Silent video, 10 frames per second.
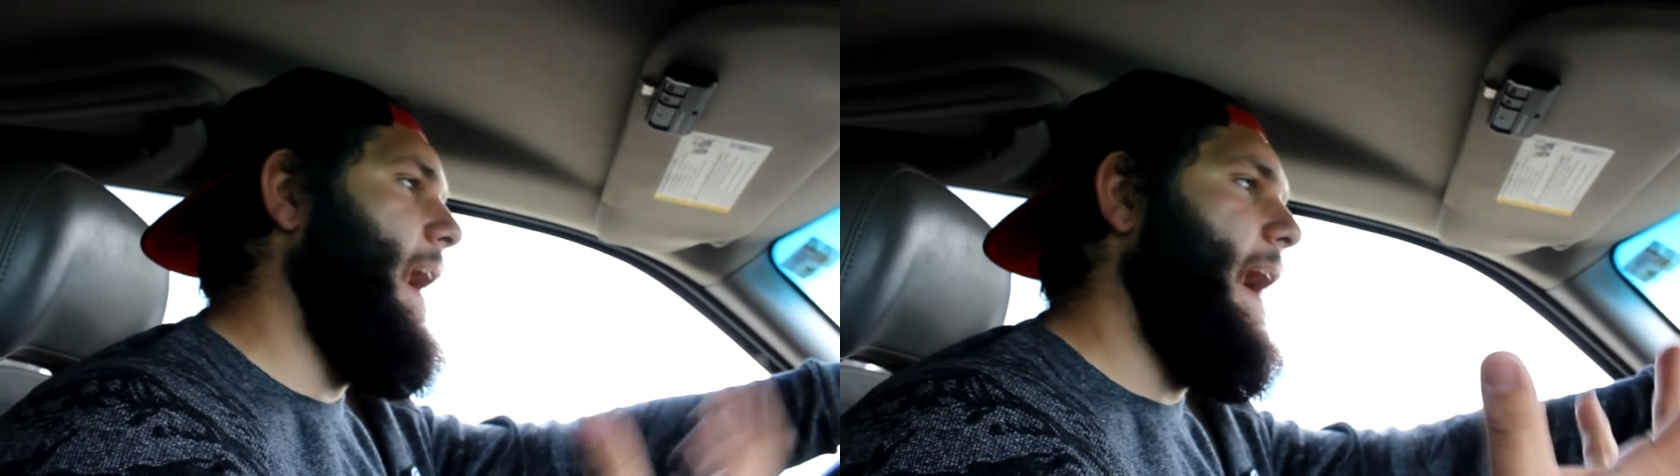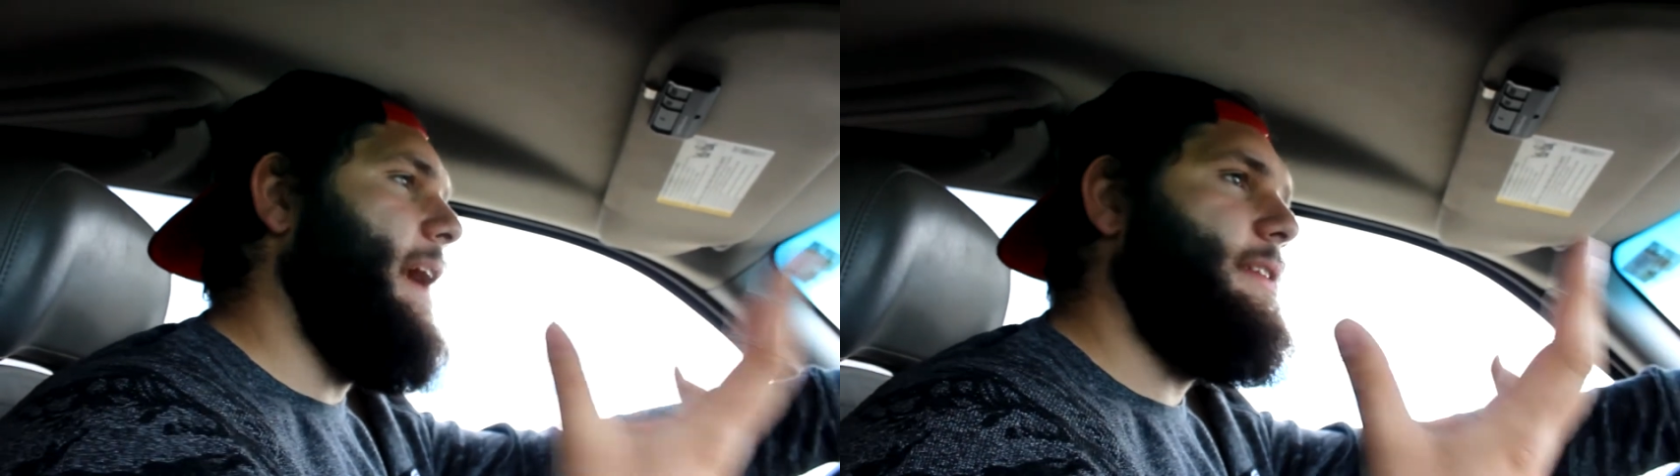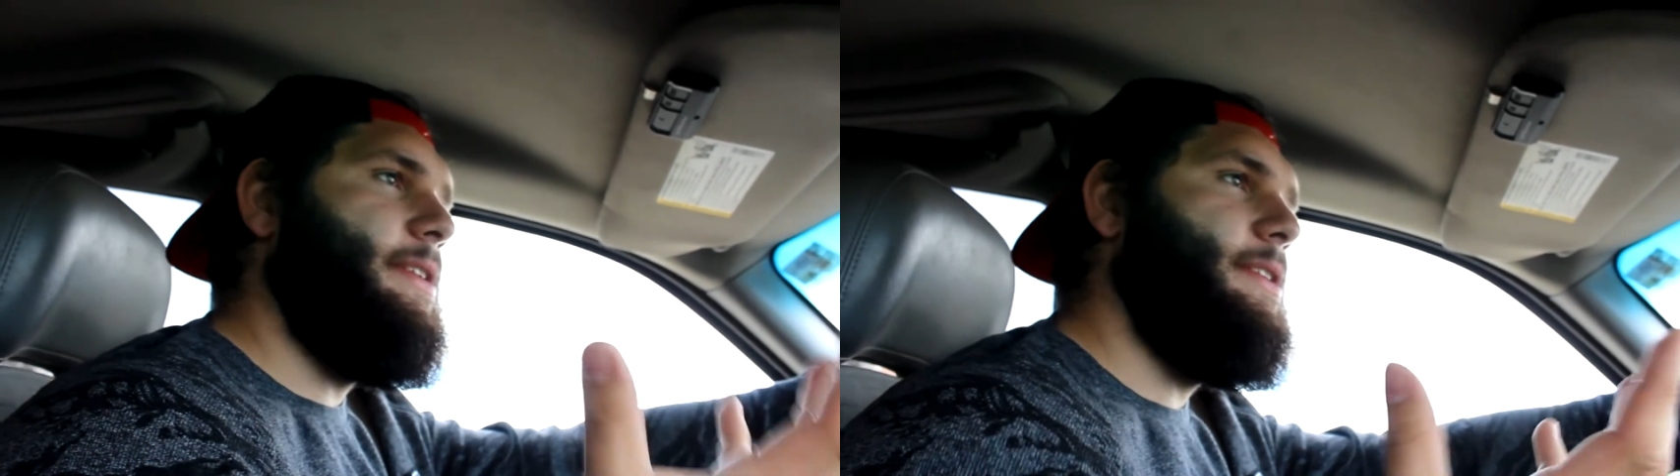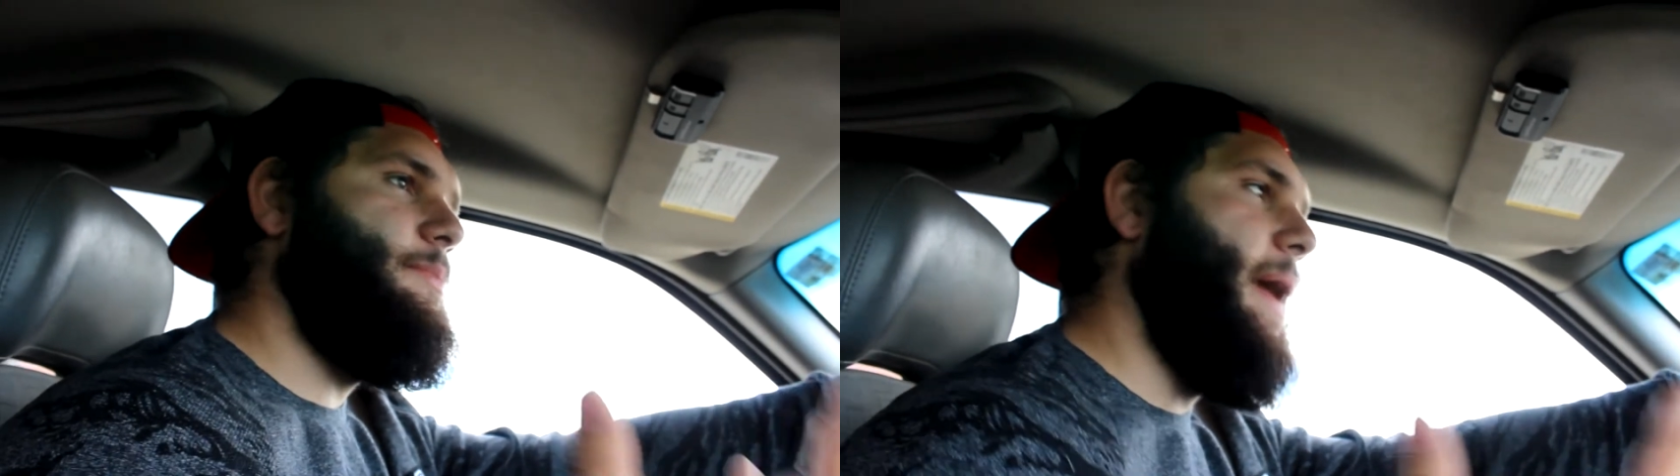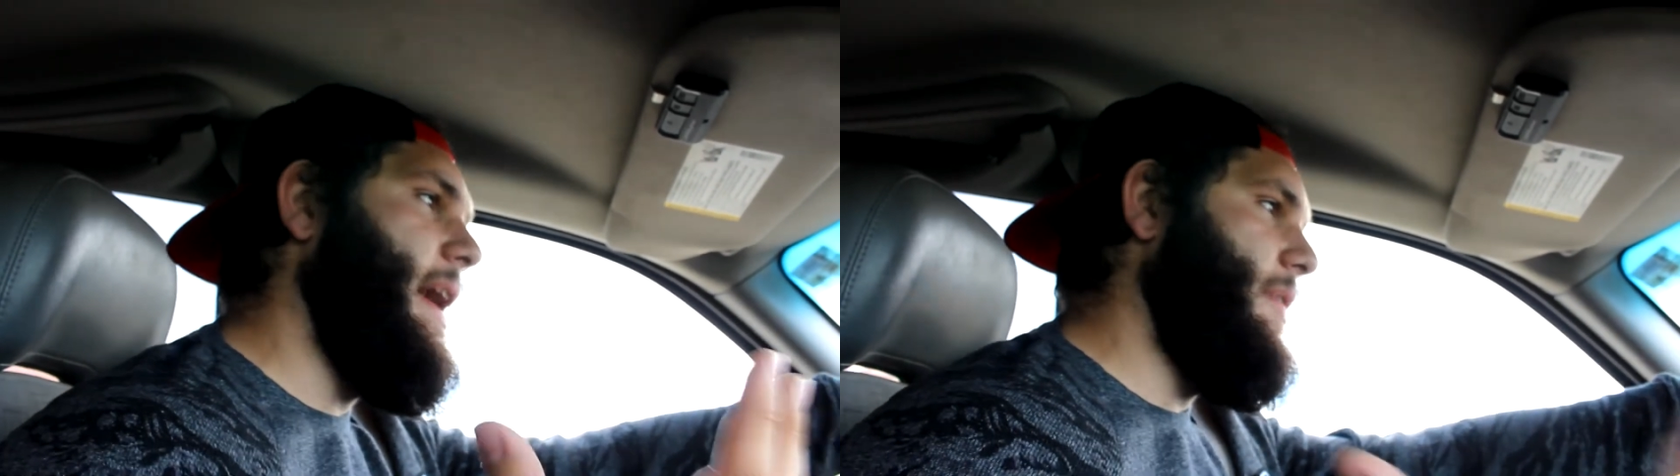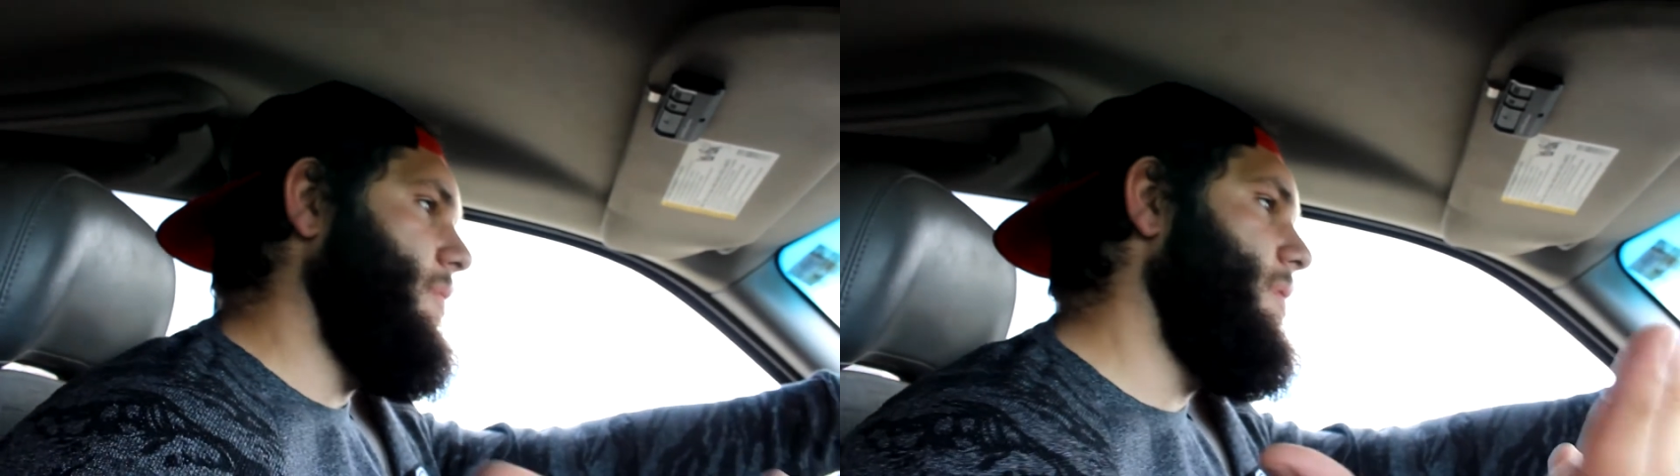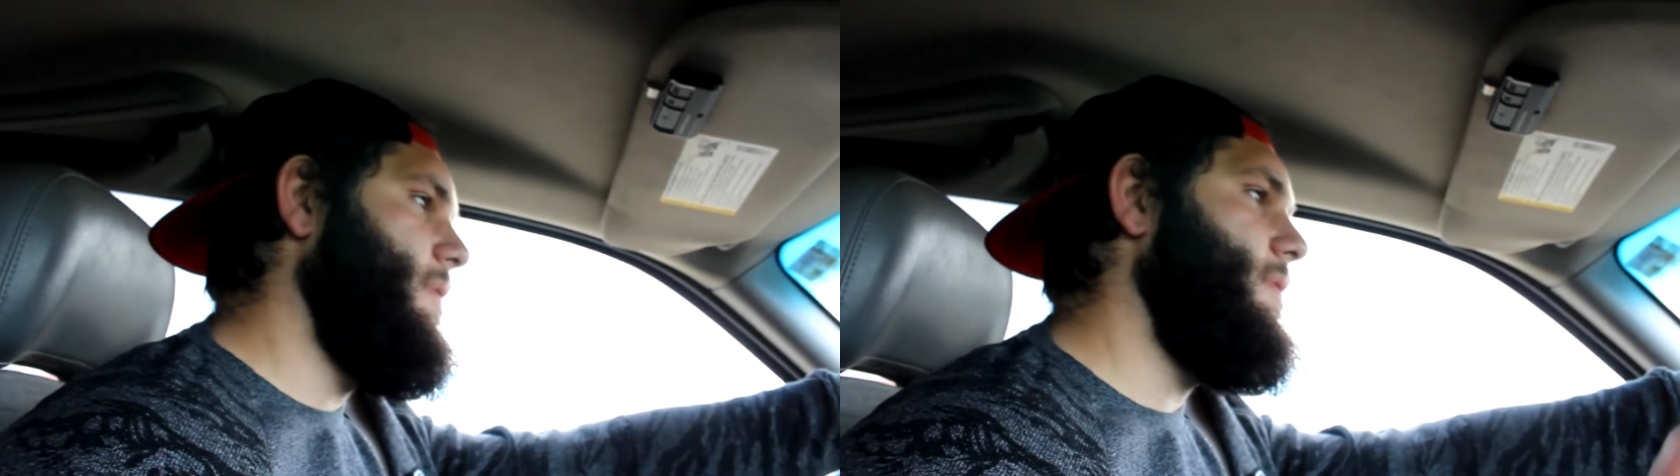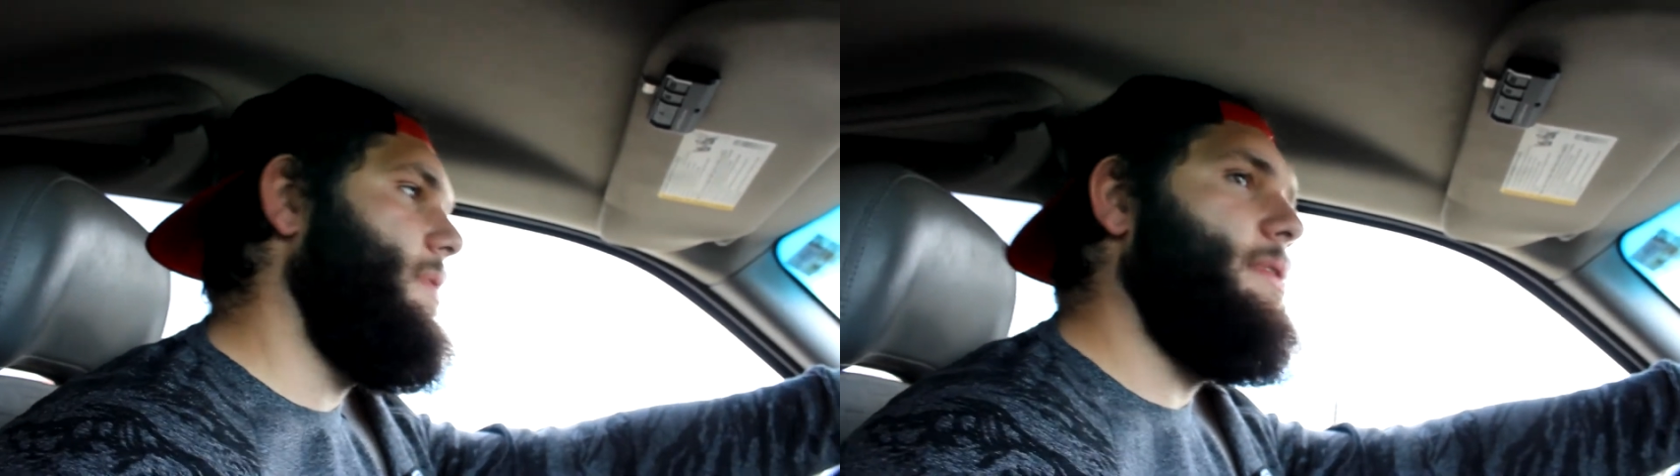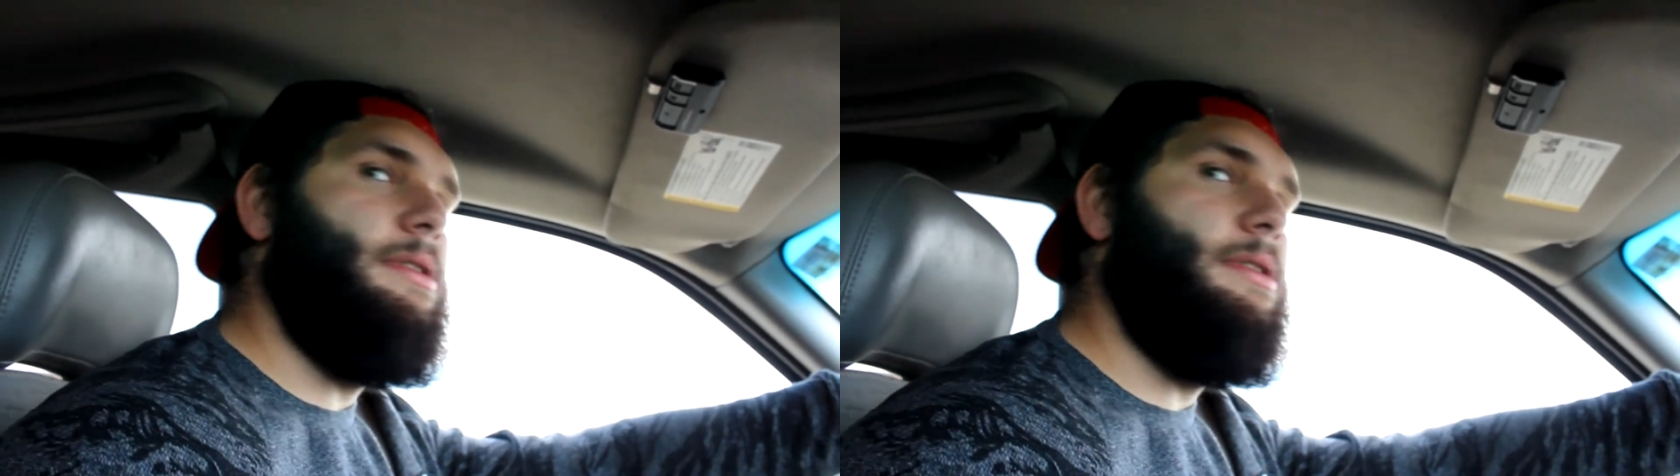Axis powers.